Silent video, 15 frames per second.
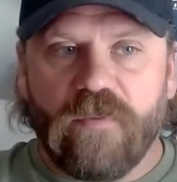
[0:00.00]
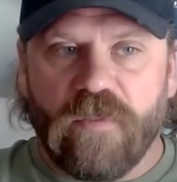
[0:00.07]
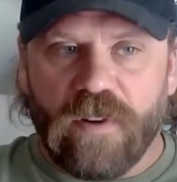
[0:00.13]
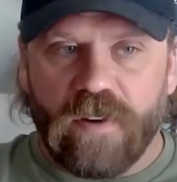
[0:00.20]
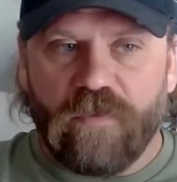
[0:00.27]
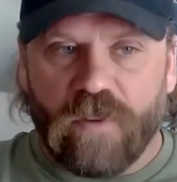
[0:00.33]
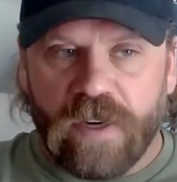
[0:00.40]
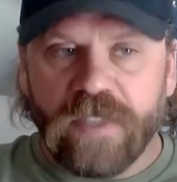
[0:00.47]

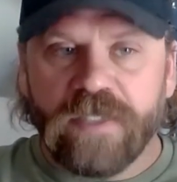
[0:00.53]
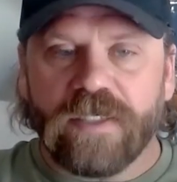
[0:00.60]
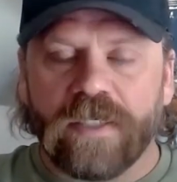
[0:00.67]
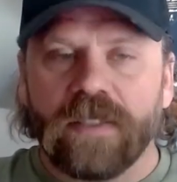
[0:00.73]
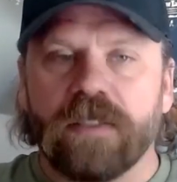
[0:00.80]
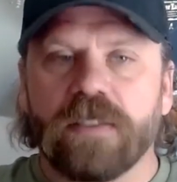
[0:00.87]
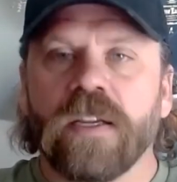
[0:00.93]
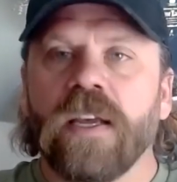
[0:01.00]
for
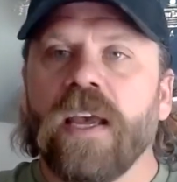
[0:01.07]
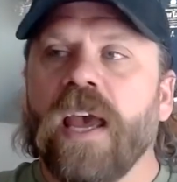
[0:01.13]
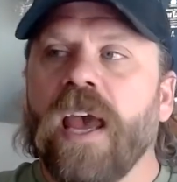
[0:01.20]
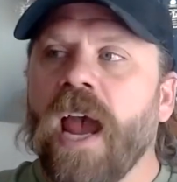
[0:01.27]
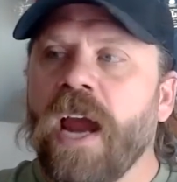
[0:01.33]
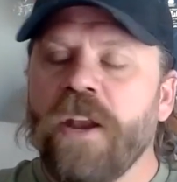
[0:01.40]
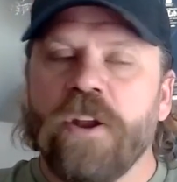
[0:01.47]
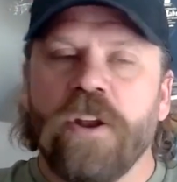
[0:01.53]
instance,
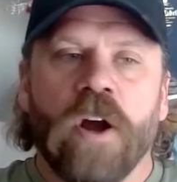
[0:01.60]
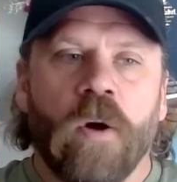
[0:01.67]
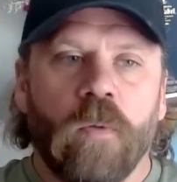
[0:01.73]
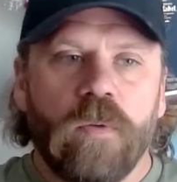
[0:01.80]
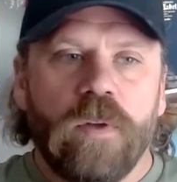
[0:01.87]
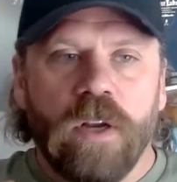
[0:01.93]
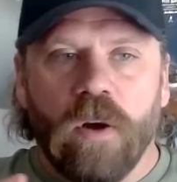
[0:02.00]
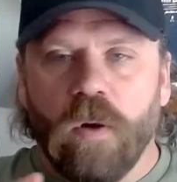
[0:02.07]
and you
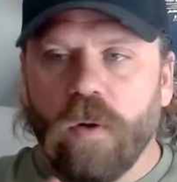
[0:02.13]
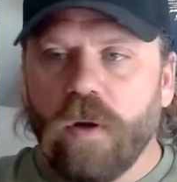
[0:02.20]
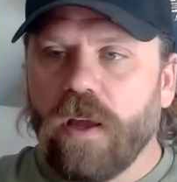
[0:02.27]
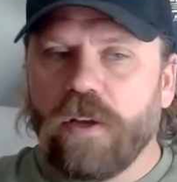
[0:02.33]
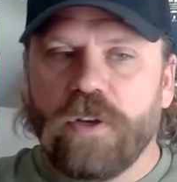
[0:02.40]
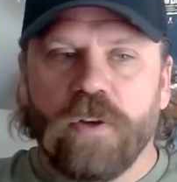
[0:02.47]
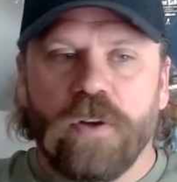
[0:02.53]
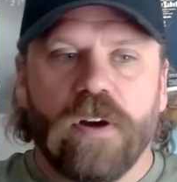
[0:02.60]
don't,
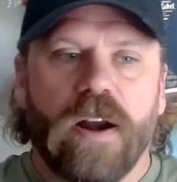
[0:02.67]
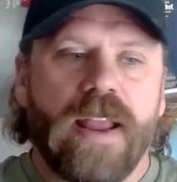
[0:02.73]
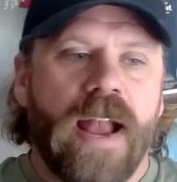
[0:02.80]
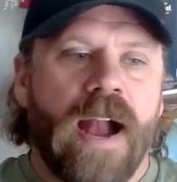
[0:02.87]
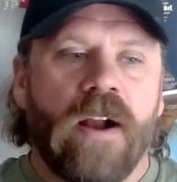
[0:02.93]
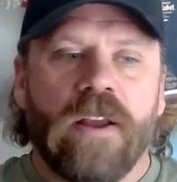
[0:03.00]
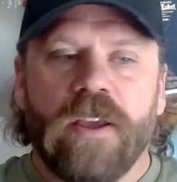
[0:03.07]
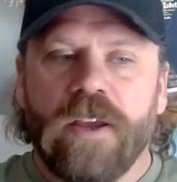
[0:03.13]
do your
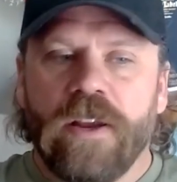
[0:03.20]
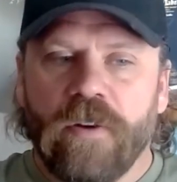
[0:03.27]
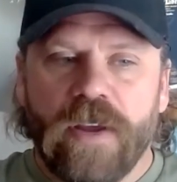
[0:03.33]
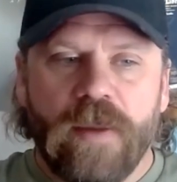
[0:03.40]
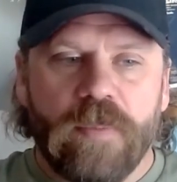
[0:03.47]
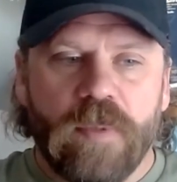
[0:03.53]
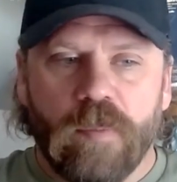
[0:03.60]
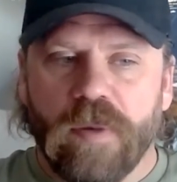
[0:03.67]
accounting, you don't
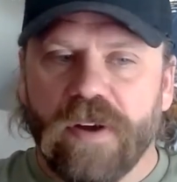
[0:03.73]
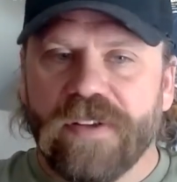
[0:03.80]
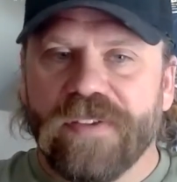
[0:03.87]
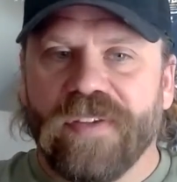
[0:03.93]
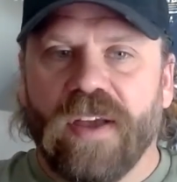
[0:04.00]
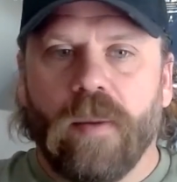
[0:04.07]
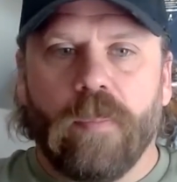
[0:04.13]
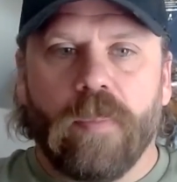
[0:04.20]
keep the
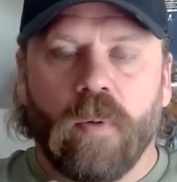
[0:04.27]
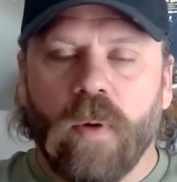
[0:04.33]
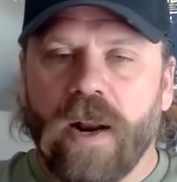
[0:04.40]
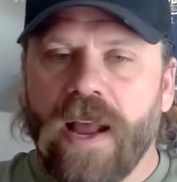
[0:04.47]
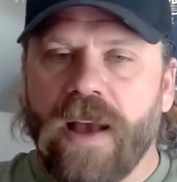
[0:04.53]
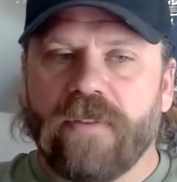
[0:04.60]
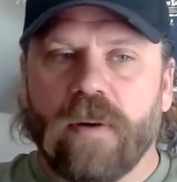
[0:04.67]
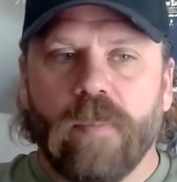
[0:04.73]
books up or
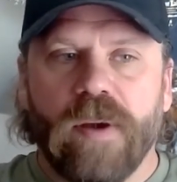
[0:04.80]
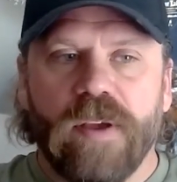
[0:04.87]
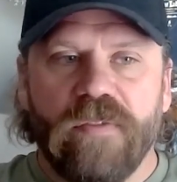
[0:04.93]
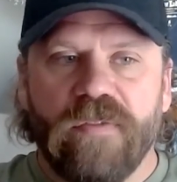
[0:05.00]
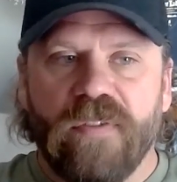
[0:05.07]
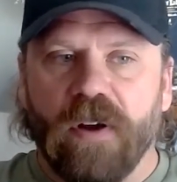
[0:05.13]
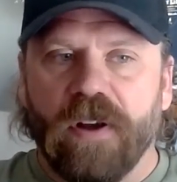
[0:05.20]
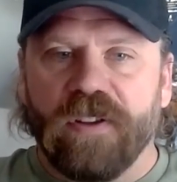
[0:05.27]
whatever, but you
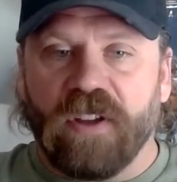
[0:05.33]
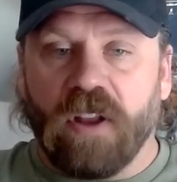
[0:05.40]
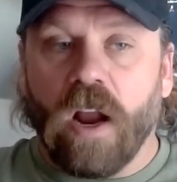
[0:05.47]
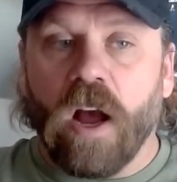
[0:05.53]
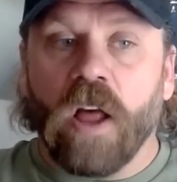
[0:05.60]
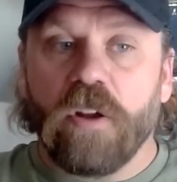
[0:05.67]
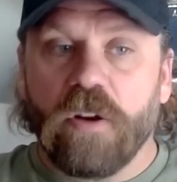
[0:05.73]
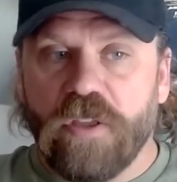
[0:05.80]
focus on
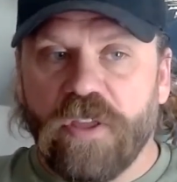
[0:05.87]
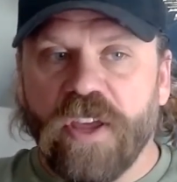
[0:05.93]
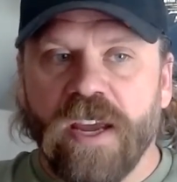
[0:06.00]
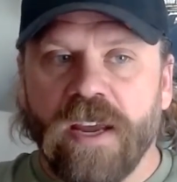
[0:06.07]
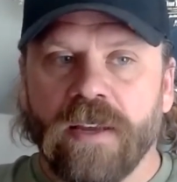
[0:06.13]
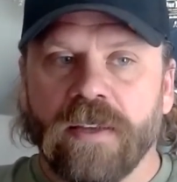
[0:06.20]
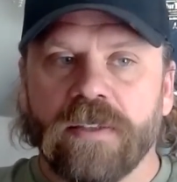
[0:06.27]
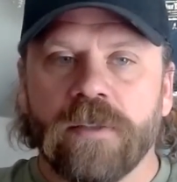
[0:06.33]
other
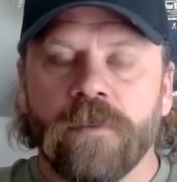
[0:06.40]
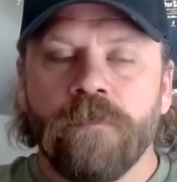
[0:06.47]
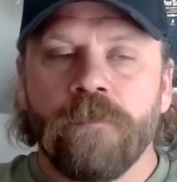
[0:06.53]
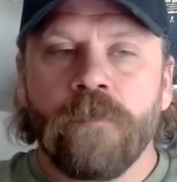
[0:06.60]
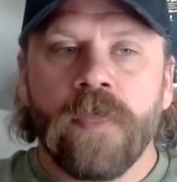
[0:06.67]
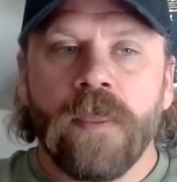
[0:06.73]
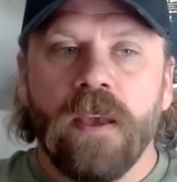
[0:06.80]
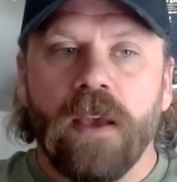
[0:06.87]
things.
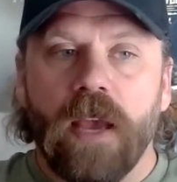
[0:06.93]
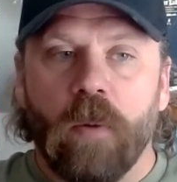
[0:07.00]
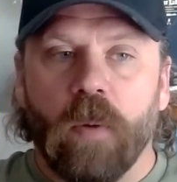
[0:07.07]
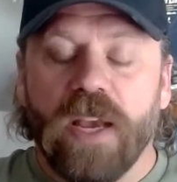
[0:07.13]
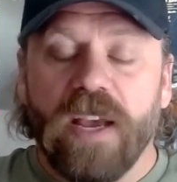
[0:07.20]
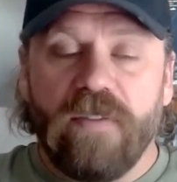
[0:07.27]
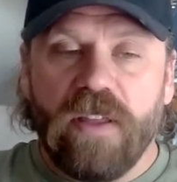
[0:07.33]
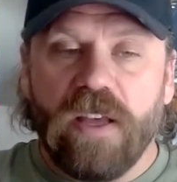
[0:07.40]
It will
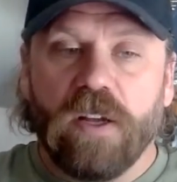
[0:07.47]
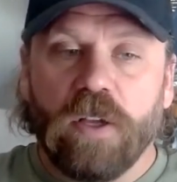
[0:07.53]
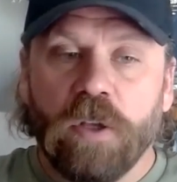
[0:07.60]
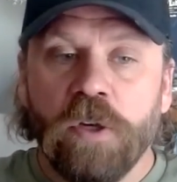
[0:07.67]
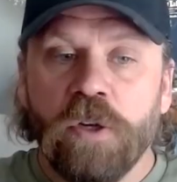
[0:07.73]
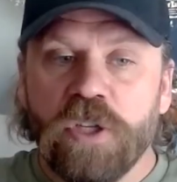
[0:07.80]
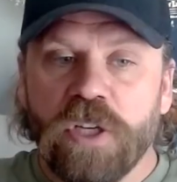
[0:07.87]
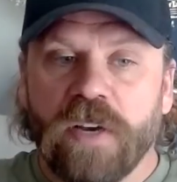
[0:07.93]
give you the
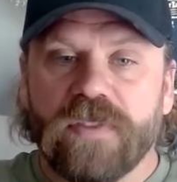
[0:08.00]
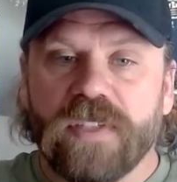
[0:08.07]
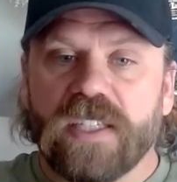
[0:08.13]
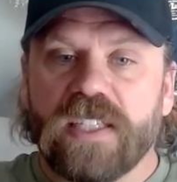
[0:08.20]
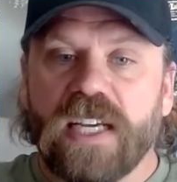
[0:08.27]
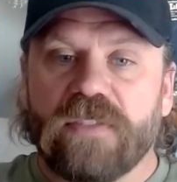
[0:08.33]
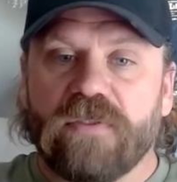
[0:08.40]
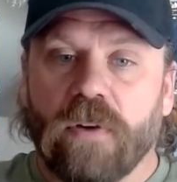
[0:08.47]
illusion of
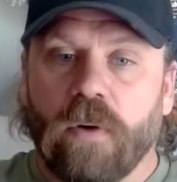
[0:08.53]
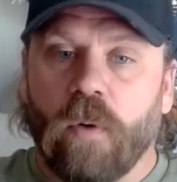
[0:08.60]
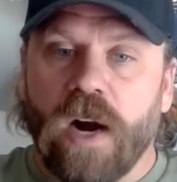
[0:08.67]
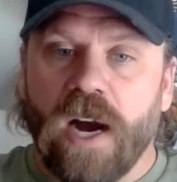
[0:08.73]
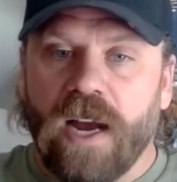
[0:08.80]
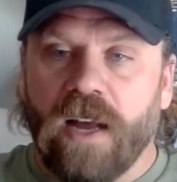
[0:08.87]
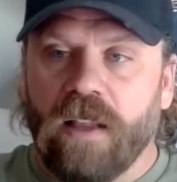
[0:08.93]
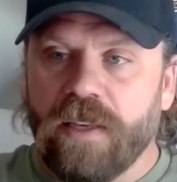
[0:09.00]
success for a
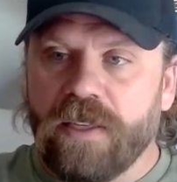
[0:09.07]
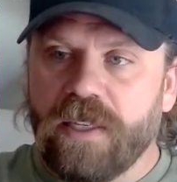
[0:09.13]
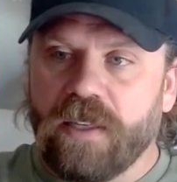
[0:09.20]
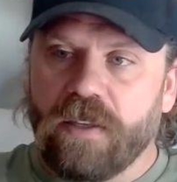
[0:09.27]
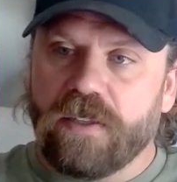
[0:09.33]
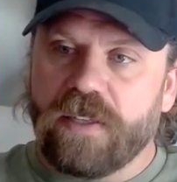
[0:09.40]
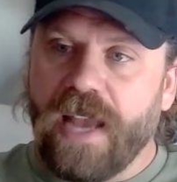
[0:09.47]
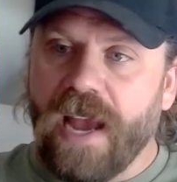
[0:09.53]
while
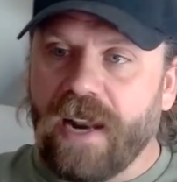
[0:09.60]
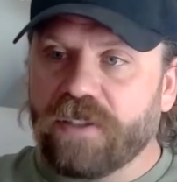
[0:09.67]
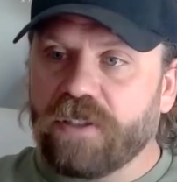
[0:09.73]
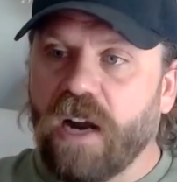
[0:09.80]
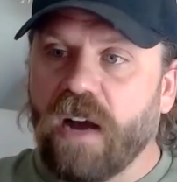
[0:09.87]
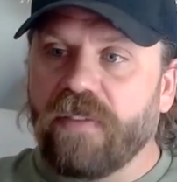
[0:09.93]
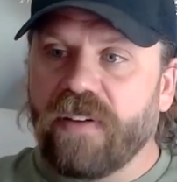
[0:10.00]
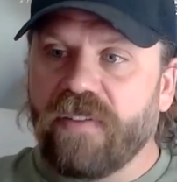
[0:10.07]
until it's
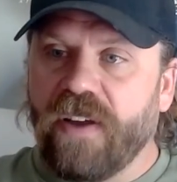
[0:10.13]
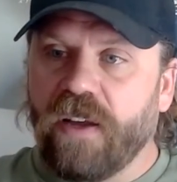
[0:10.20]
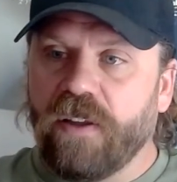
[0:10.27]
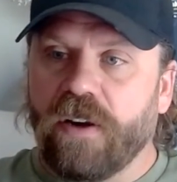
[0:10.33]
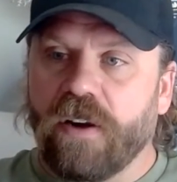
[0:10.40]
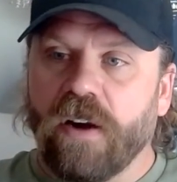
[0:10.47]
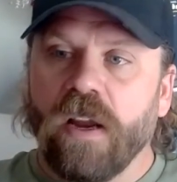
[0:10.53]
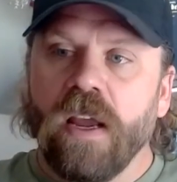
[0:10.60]
catastrophic
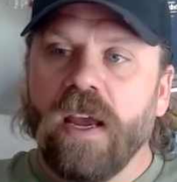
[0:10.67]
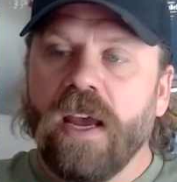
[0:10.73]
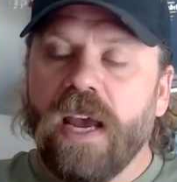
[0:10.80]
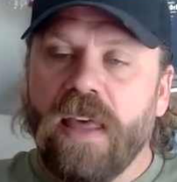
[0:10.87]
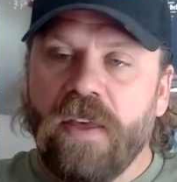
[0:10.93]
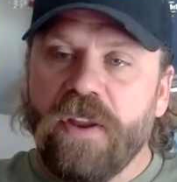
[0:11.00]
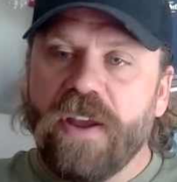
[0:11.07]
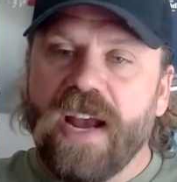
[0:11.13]
failure.
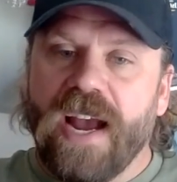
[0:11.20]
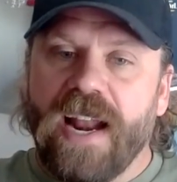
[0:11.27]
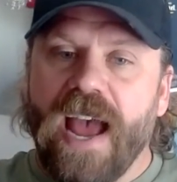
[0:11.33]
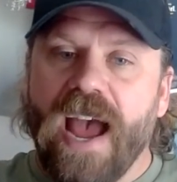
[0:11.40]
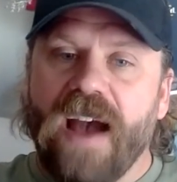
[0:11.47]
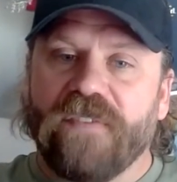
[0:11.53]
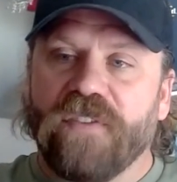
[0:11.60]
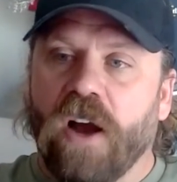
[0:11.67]
And then you kind
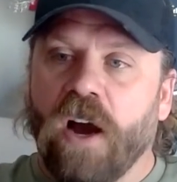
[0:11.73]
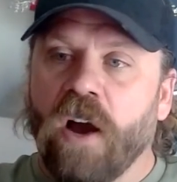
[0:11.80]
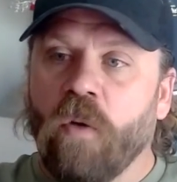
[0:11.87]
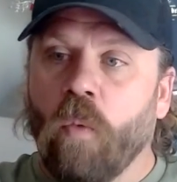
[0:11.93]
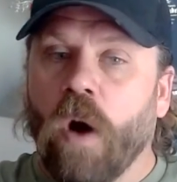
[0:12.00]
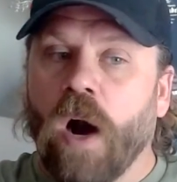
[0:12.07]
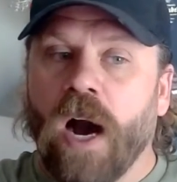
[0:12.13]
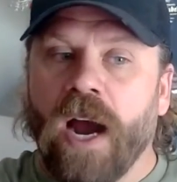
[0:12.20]
of have to
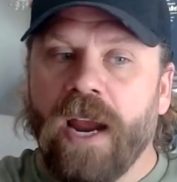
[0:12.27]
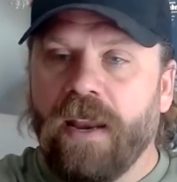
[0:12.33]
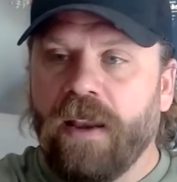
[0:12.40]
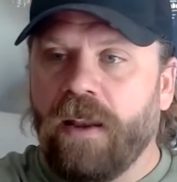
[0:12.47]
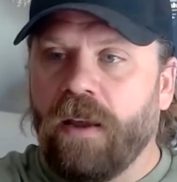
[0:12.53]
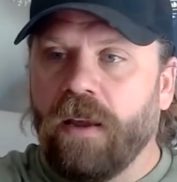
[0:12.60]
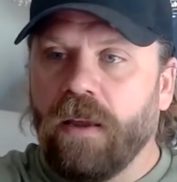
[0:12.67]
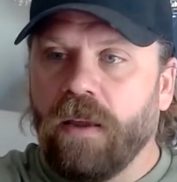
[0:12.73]

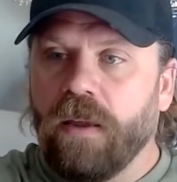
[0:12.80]
unwind